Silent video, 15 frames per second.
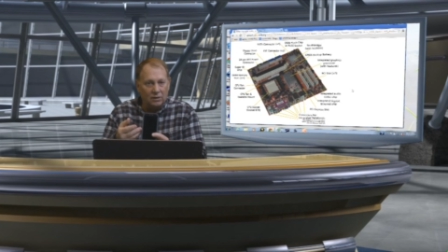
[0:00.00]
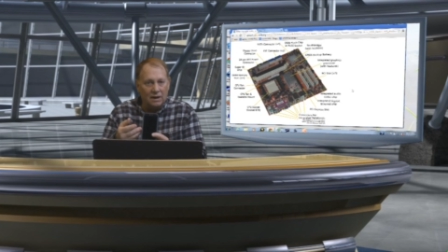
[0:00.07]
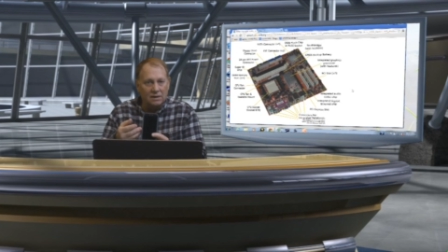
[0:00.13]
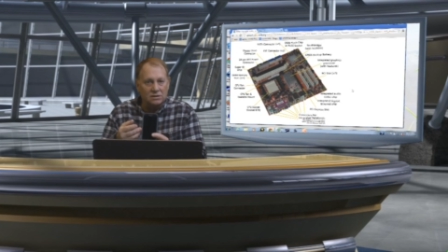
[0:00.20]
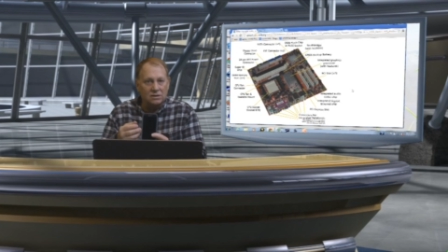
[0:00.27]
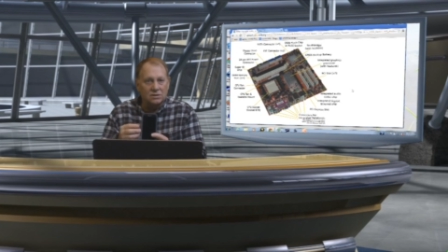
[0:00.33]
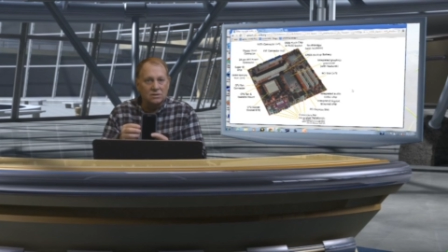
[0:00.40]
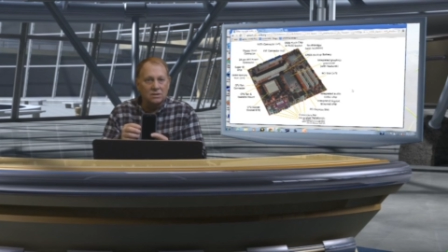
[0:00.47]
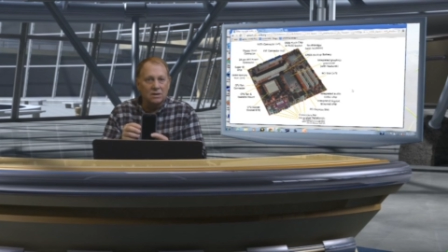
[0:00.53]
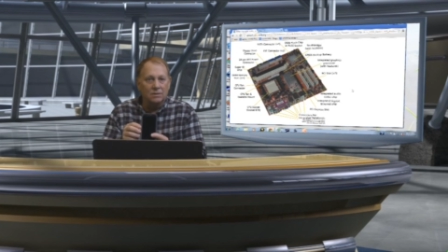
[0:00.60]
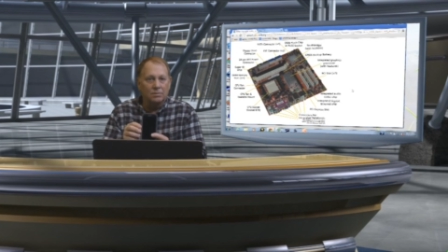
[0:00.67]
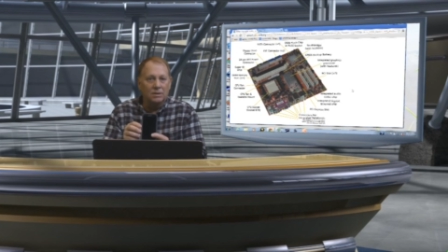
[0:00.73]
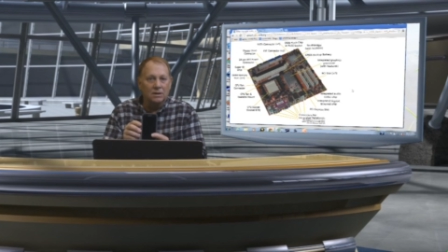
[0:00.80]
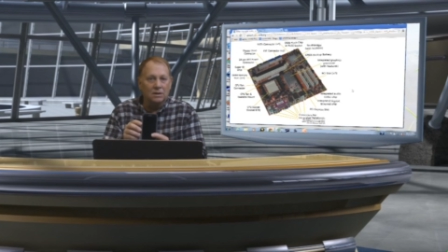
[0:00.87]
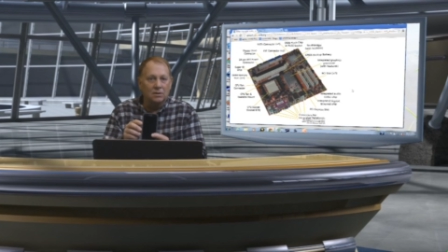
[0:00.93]
has a
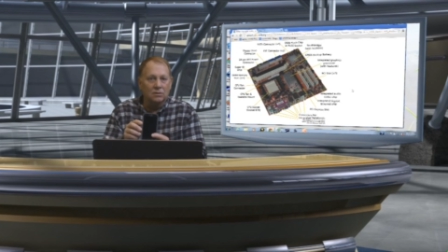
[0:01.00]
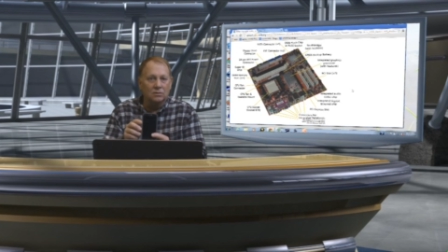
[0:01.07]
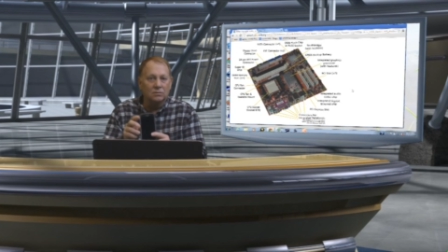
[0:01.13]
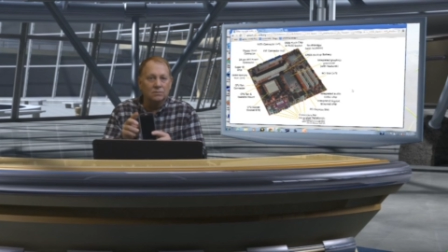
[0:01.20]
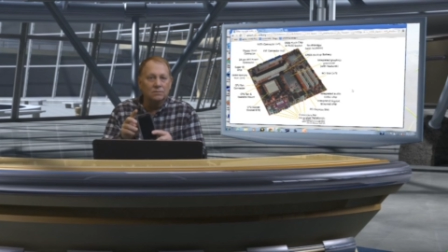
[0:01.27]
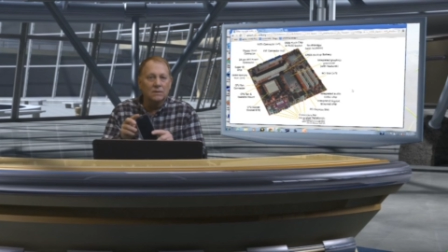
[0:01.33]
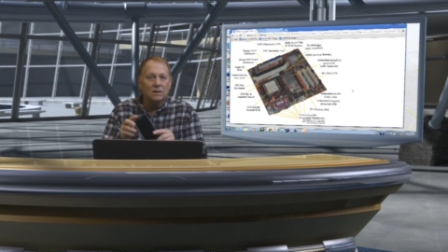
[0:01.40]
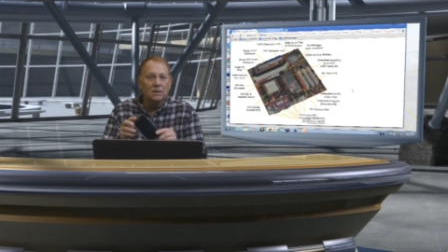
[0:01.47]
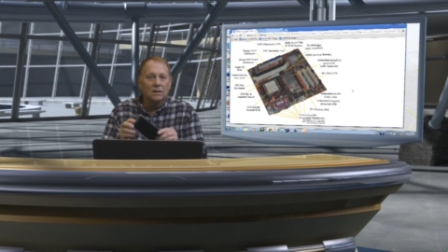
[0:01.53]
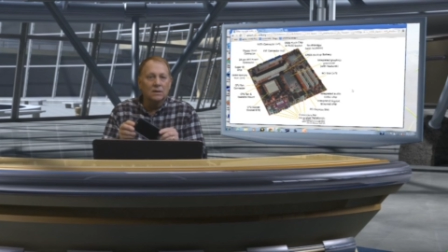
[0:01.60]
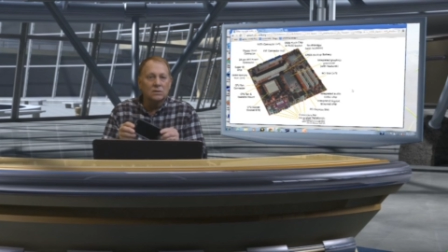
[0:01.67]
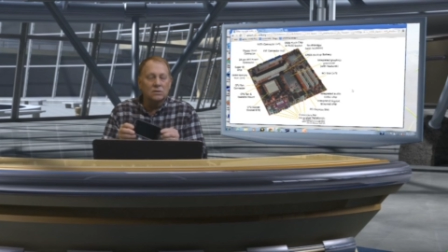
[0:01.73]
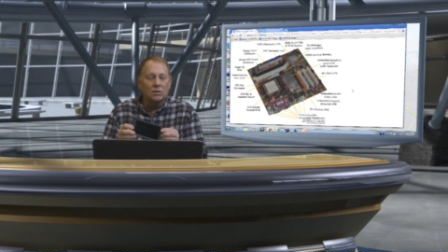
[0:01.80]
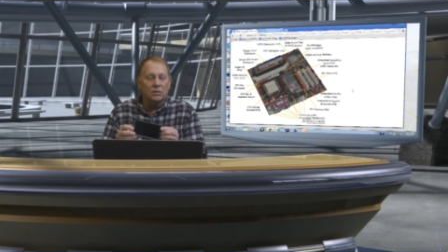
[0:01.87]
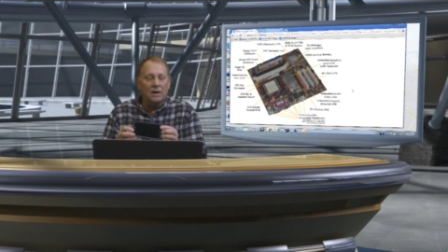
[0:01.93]
CPU.
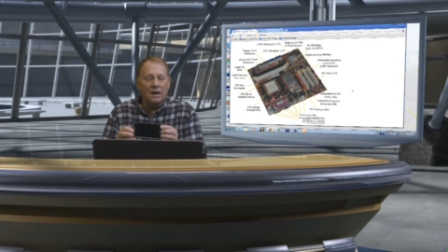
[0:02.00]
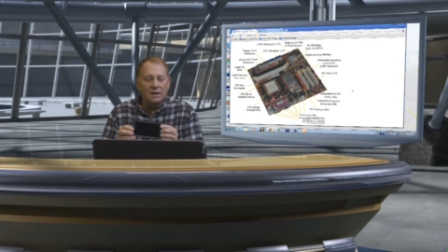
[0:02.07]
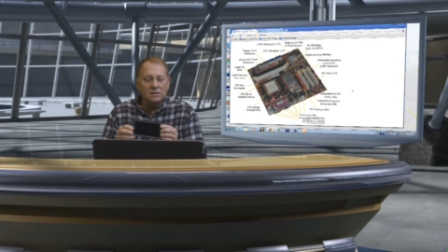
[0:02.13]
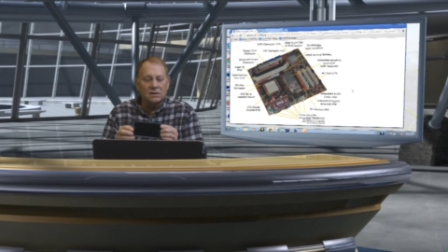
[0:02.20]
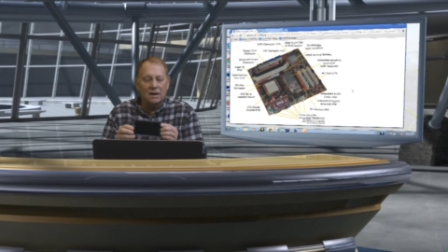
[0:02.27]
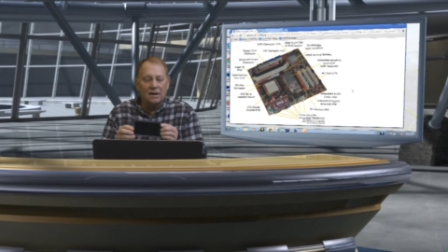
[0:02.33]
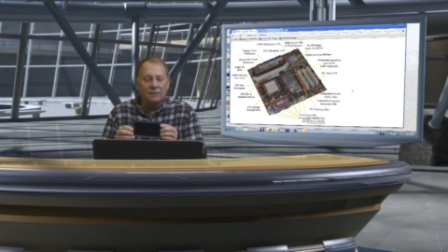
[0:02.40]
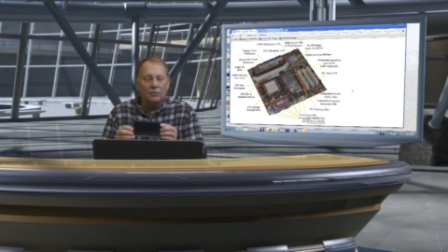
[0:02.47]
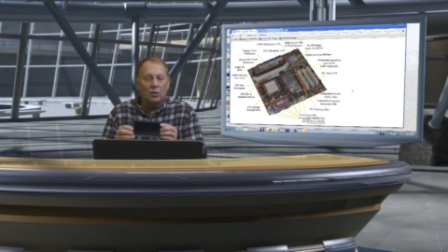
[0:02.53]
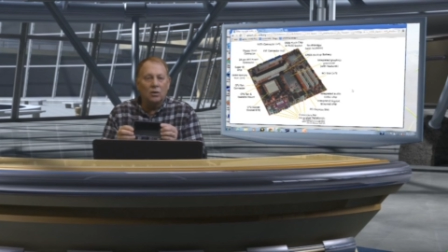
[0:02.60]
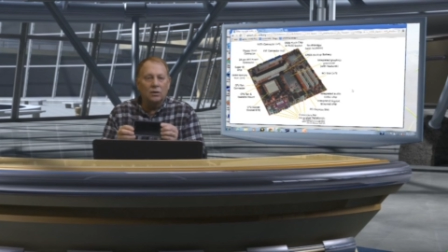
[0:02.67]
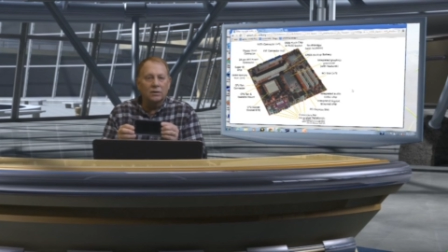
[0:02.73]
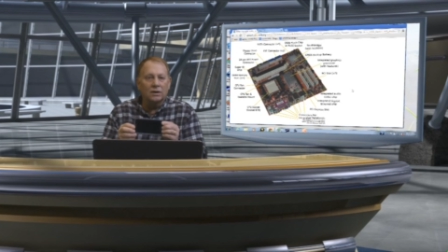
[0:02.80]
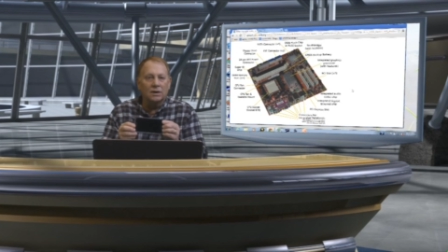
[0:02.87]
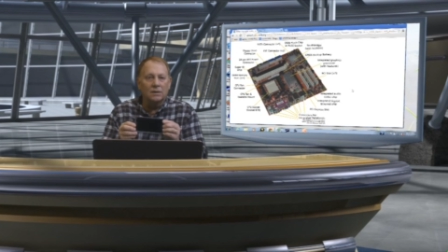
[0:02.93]
So it has to have
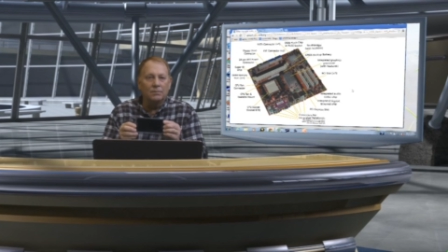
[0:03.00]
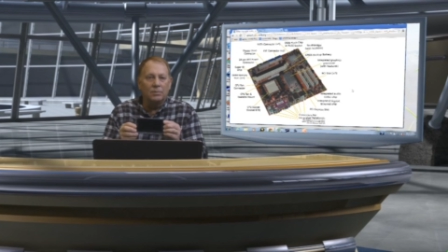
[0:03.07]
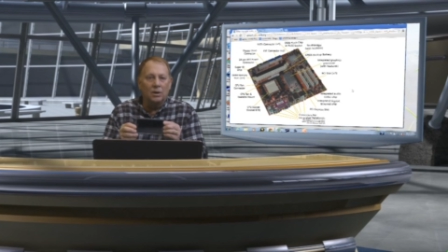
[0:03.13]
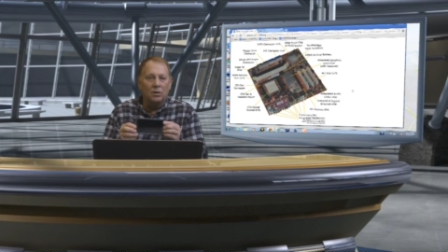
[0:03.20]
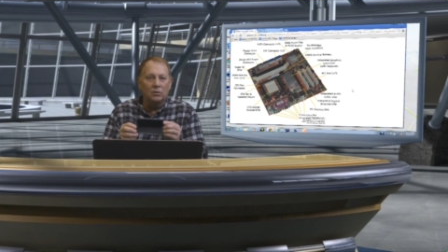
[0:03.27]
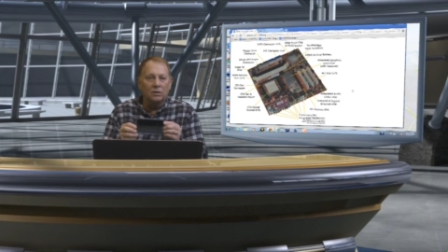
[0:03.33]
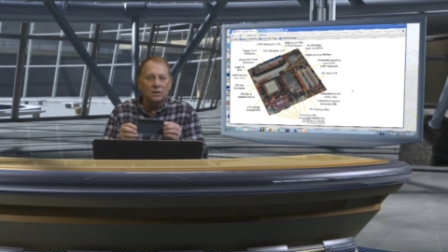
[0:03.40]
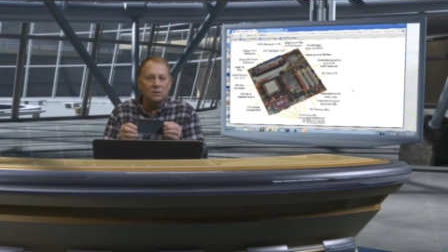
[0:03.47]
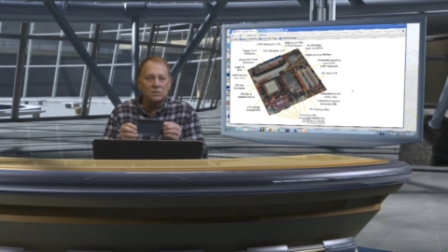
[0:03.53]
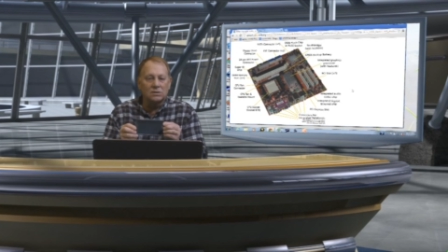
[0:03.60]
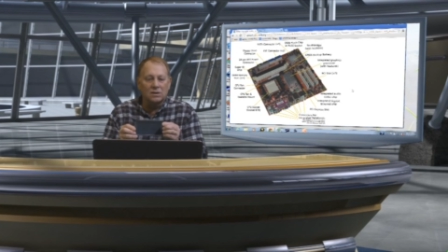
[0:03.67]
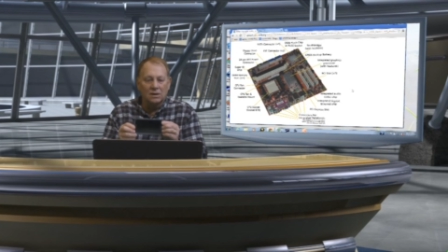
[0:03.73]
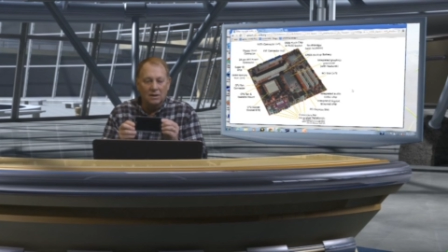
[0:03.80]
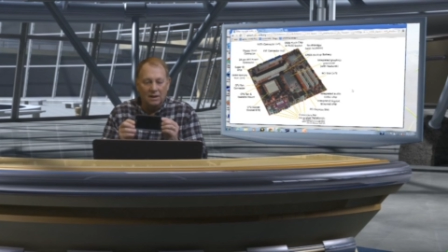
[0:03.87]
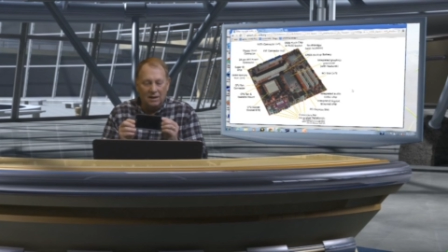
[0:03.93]
all the
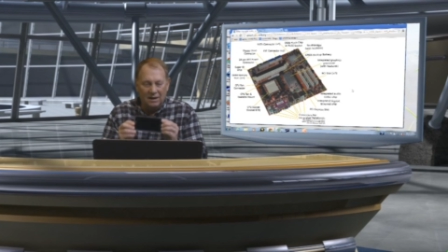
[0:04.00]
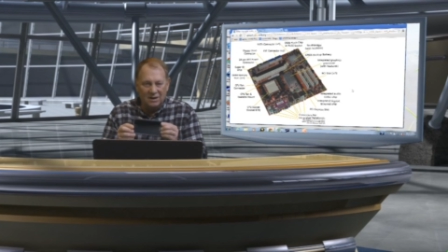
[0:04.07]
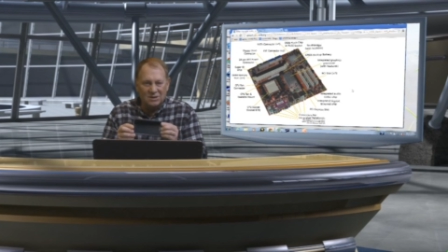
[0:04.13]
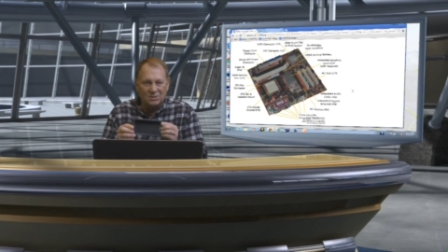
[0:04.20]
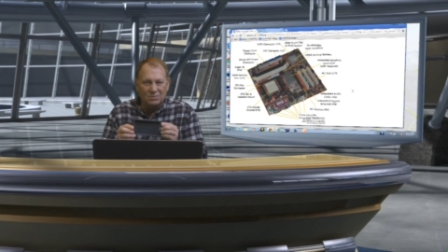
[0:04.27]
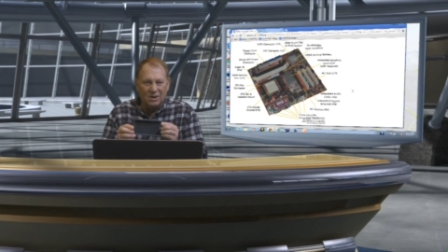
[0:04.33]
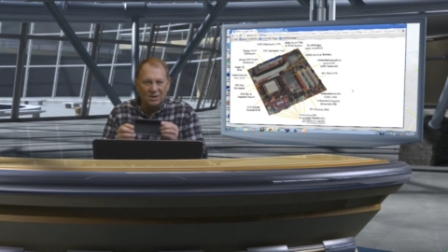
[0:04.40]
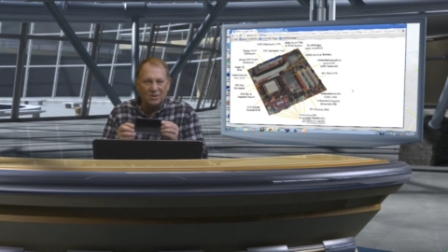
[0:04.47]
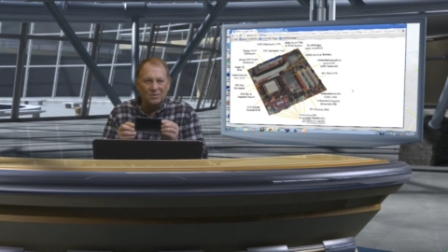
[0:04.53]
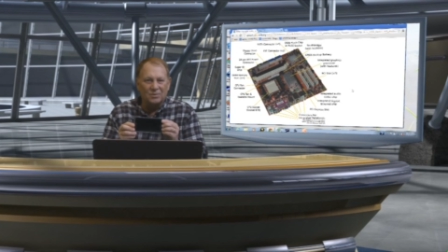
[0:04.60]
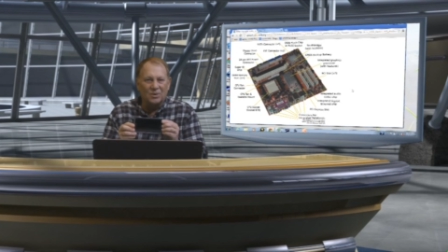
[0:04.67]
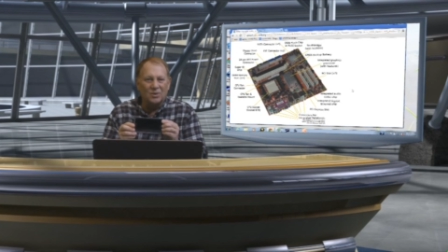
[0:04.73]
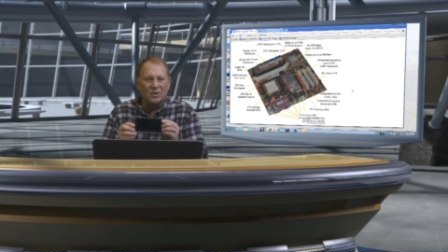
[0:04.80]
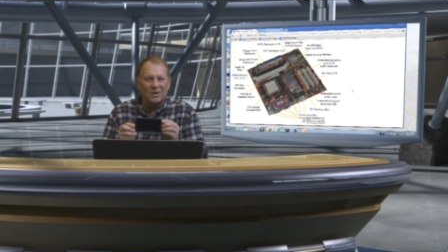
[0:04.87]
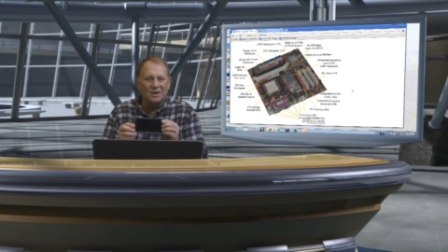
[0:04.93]
components. Its
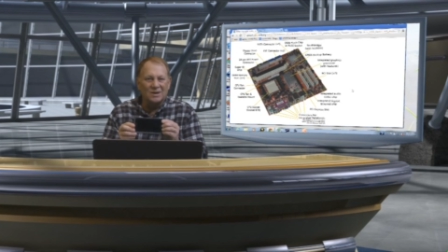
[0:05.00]
motherboard